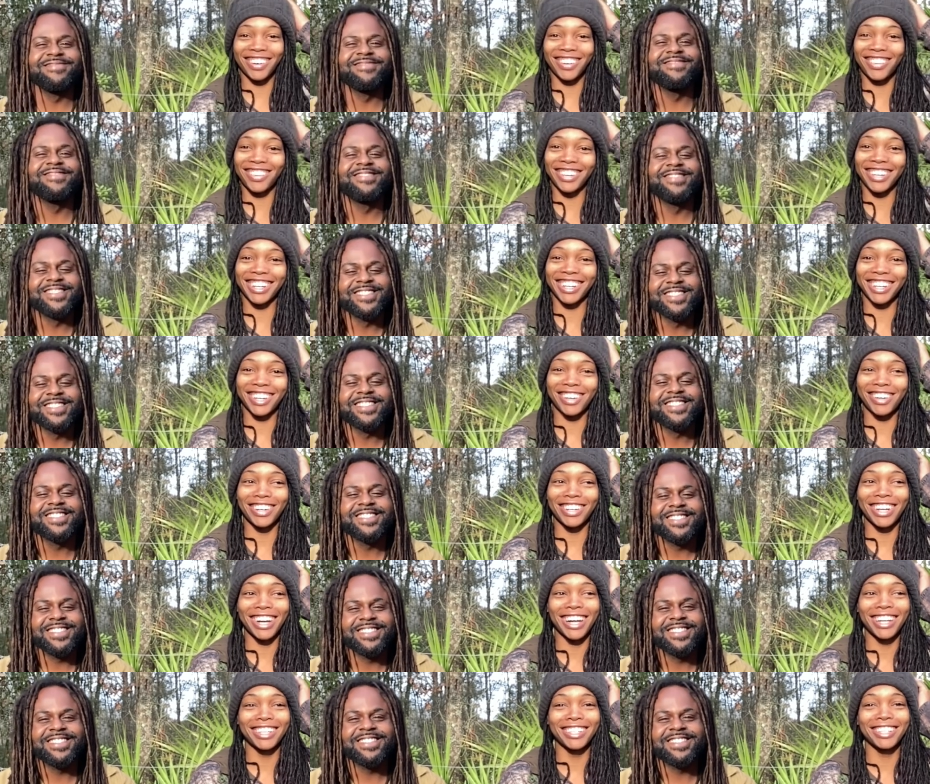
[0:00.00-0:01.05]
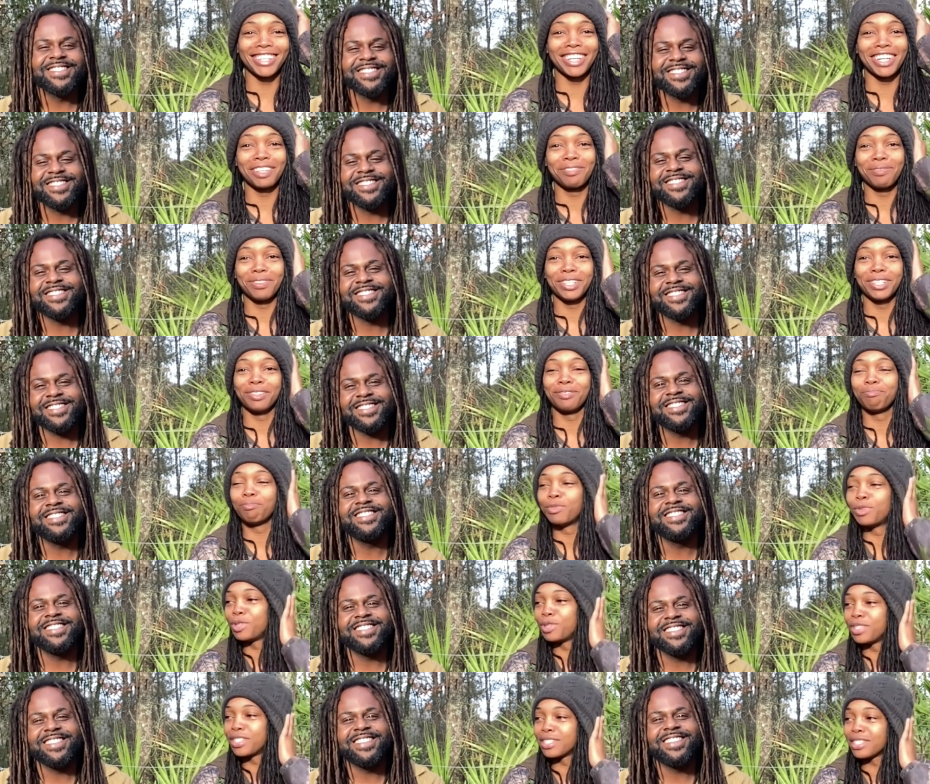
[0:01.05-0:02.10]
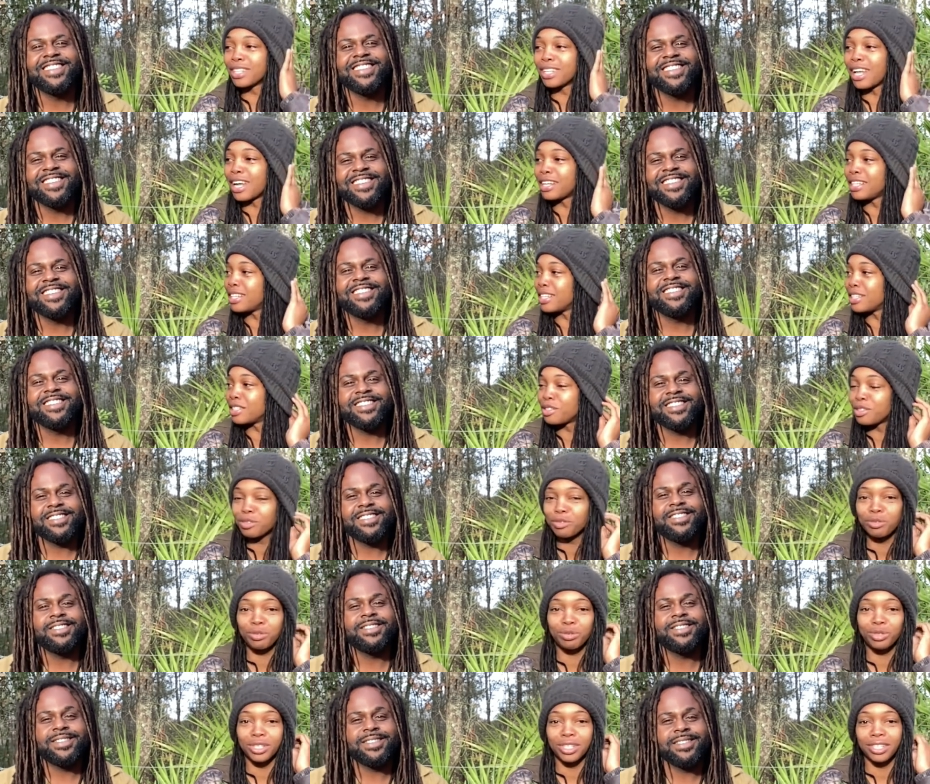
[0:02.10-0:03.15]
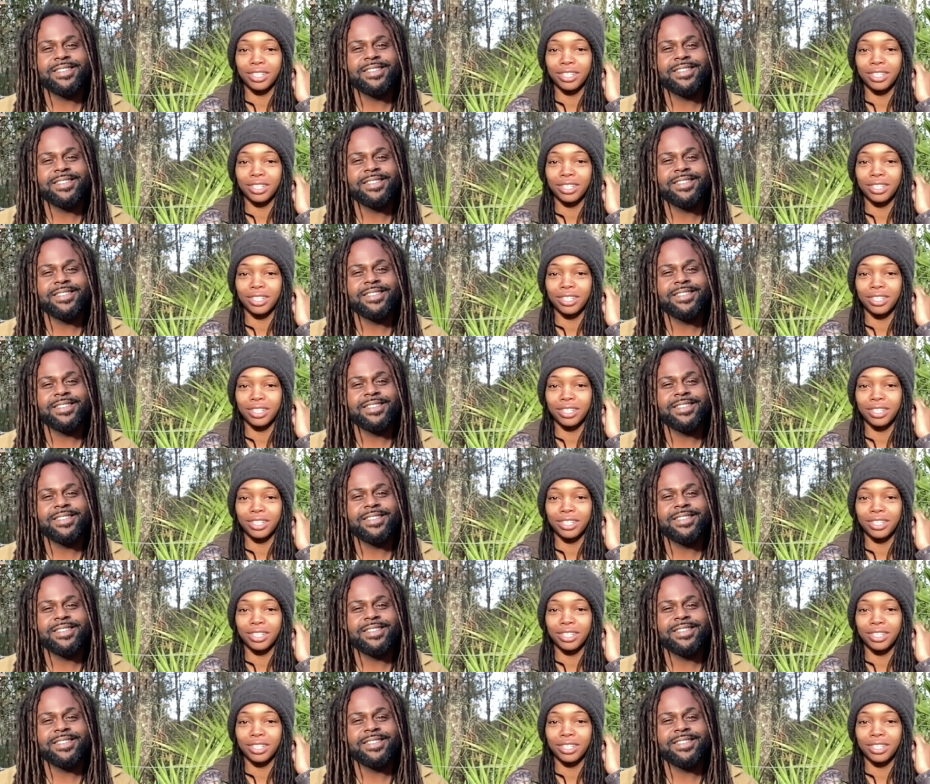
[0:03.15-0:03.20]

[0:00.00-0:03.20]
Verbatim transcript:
Speaker 1: We didn't go on our little honeymoon until like 2-3